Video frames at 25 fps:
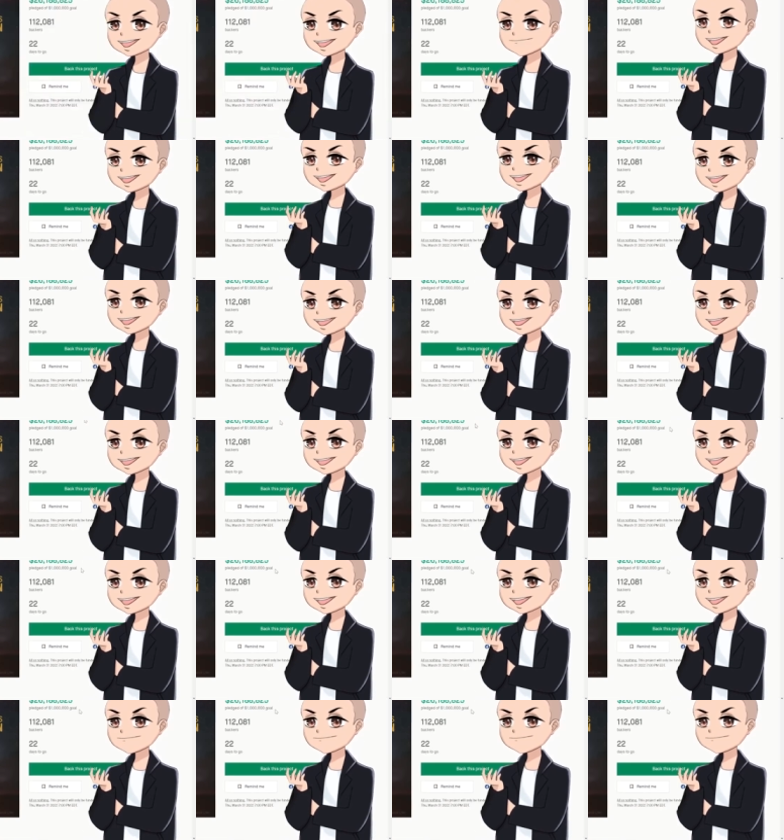Brandon
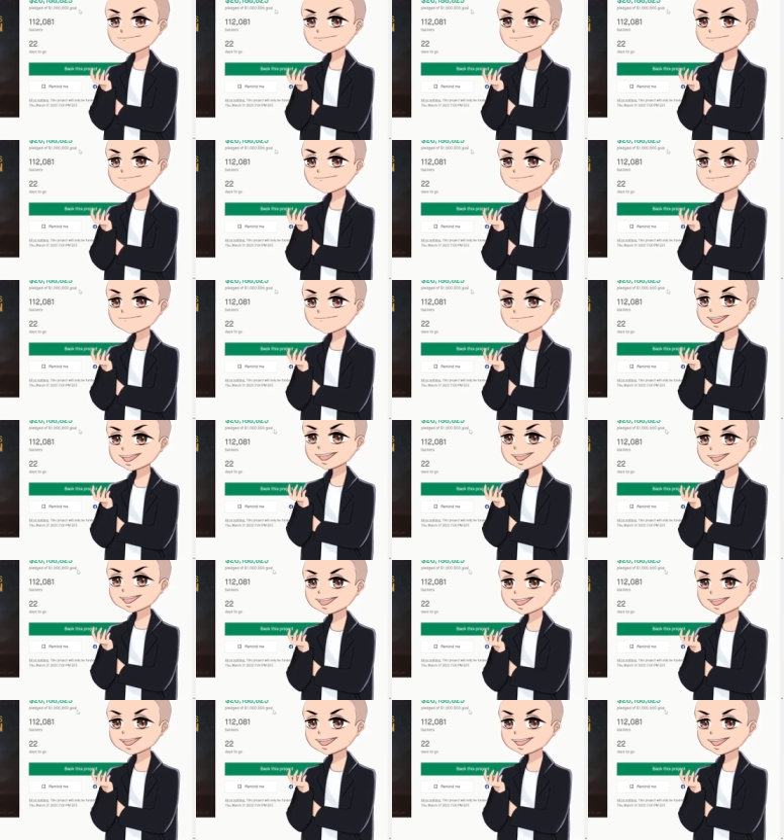Sanderson? Probably gonna
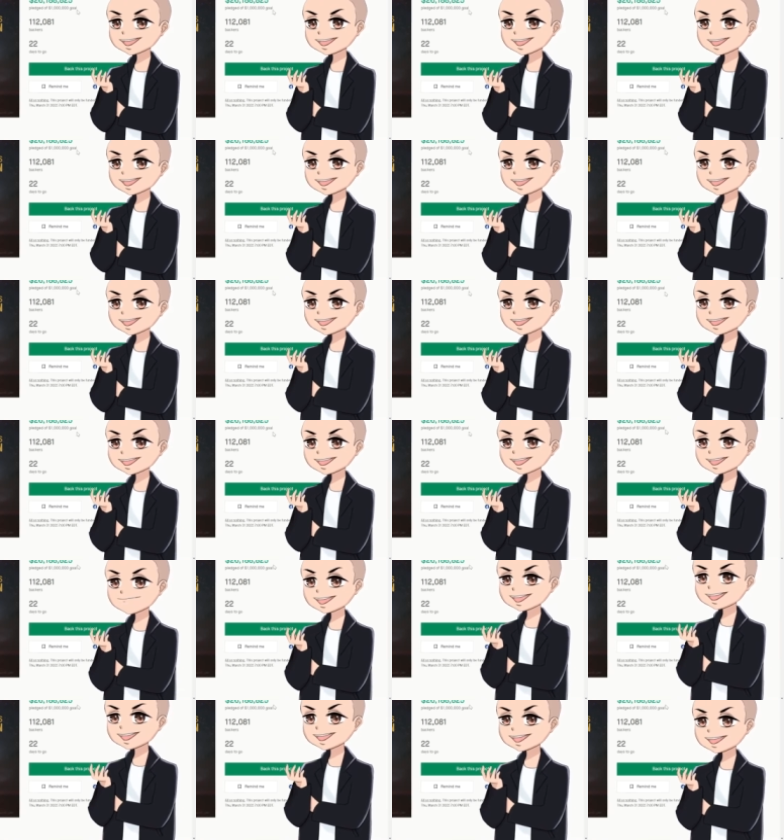make hundreds of millions.
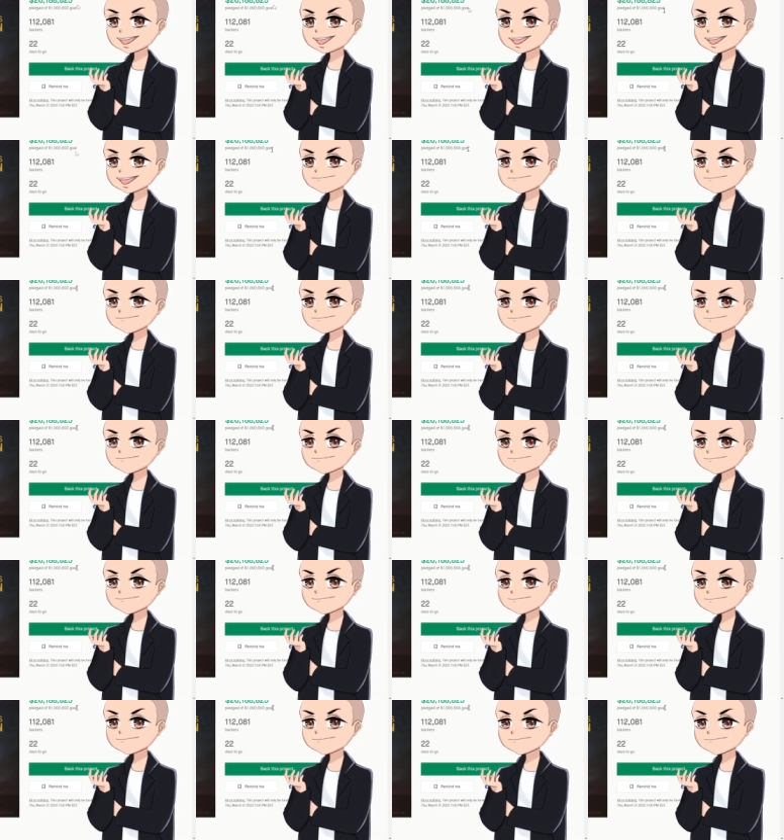Who knows?
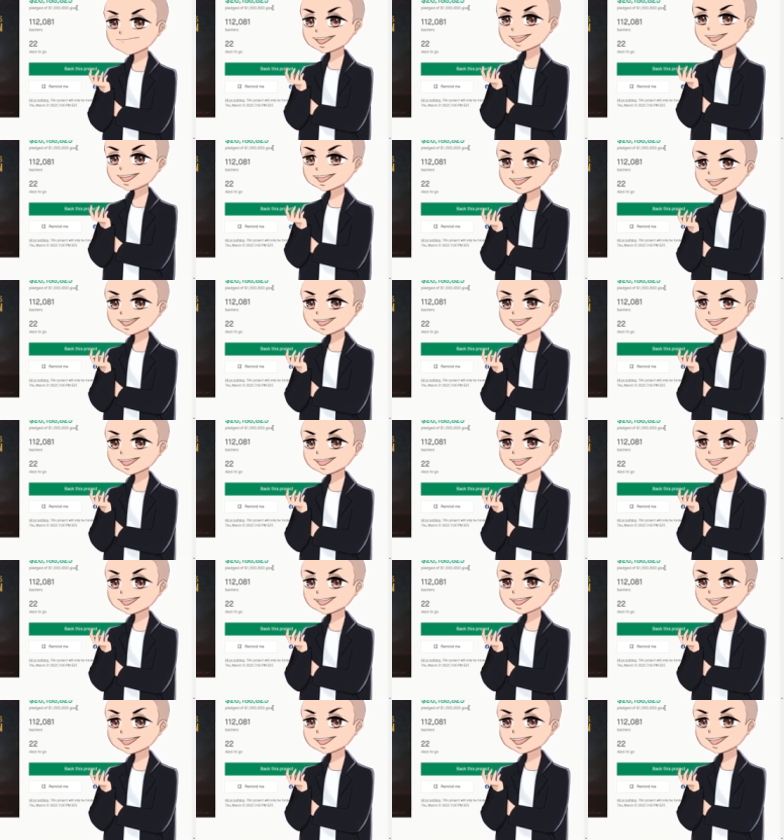But the point is,
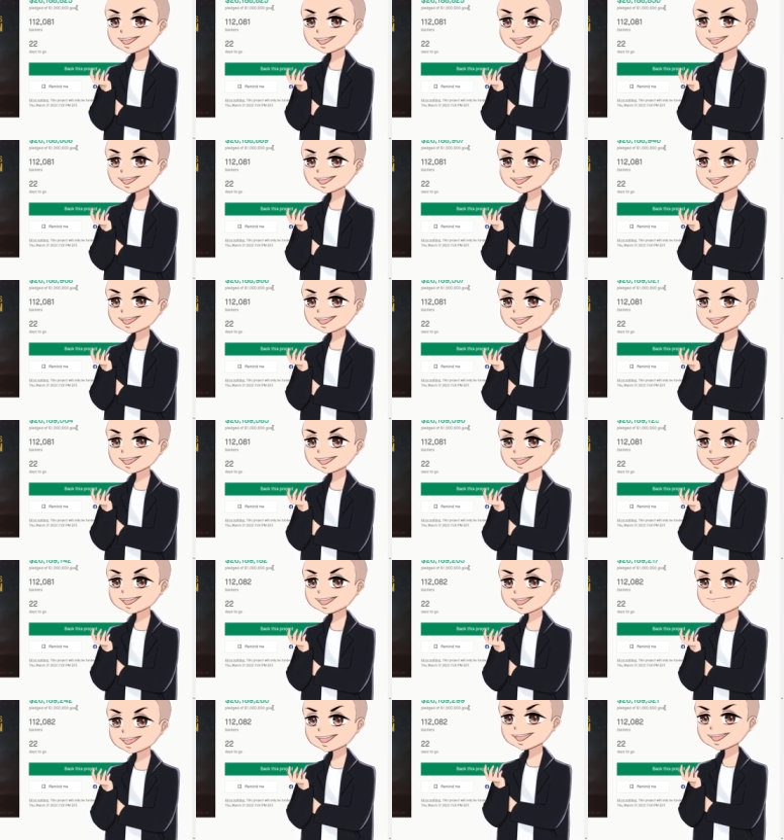it's absolutely
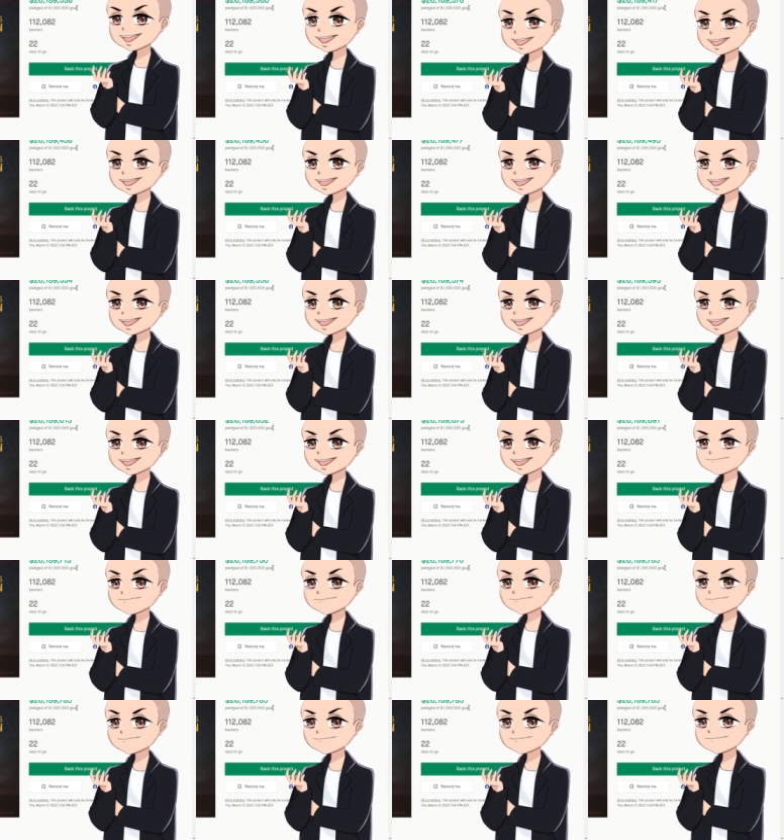crazy
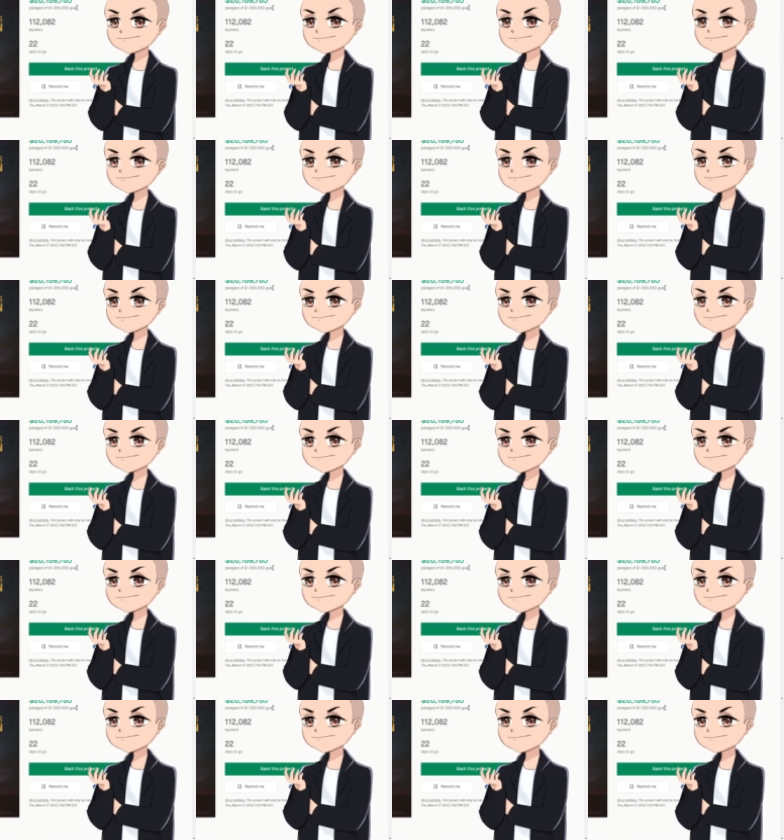
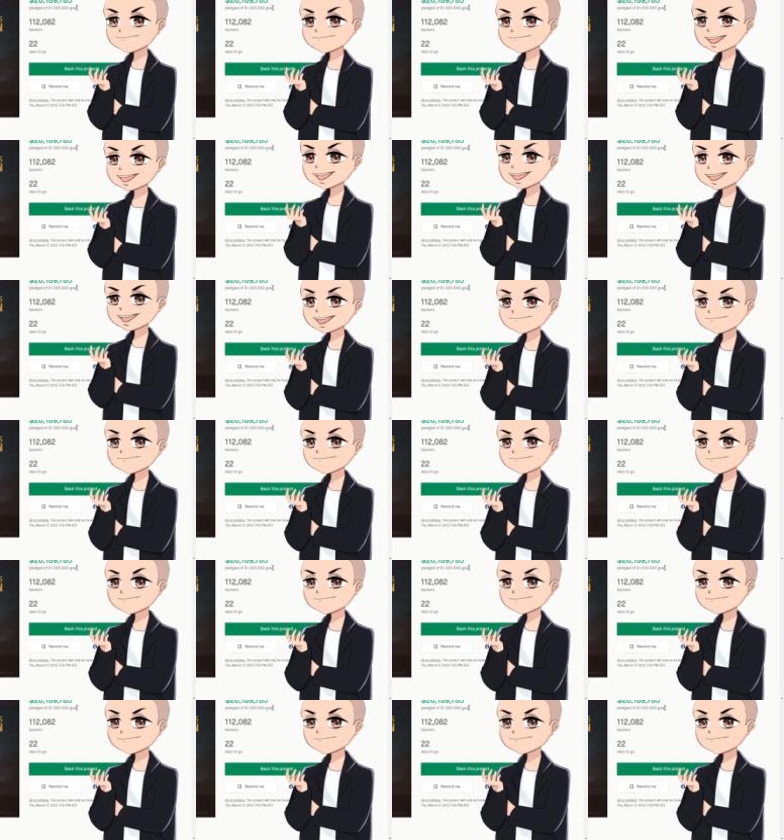right?
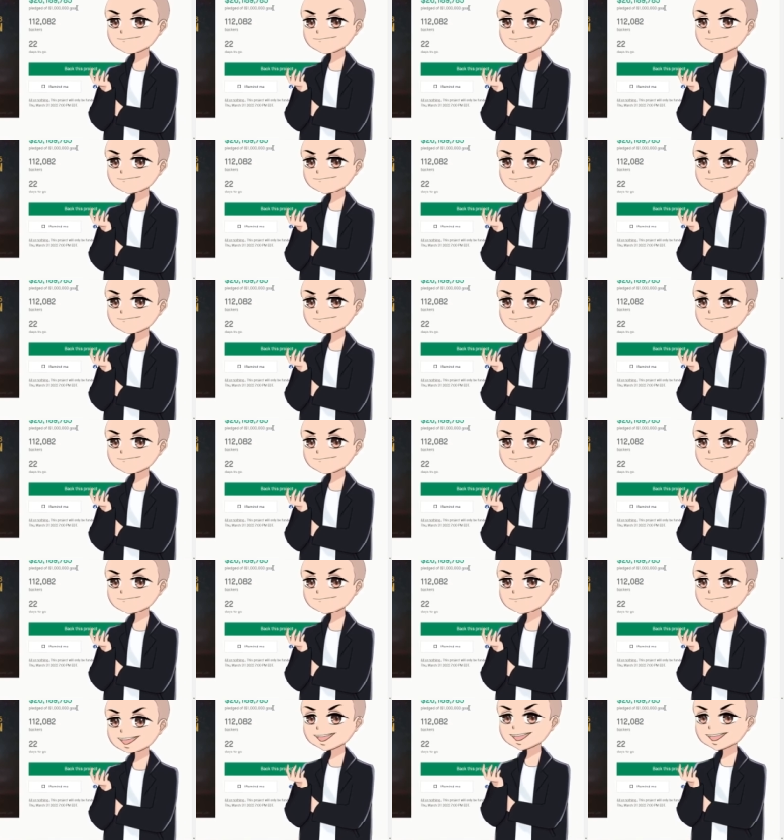
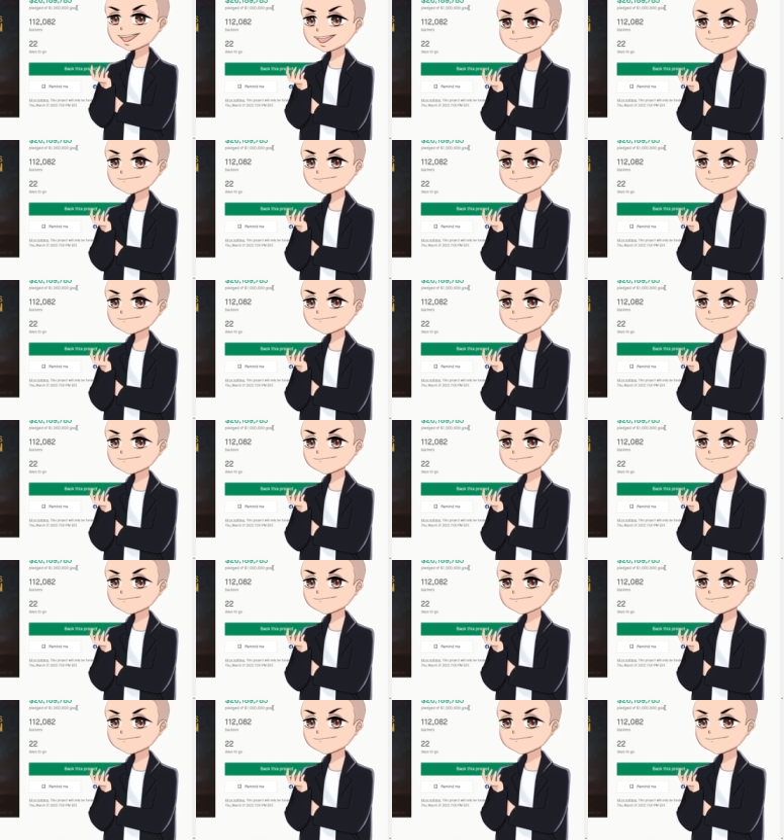Right?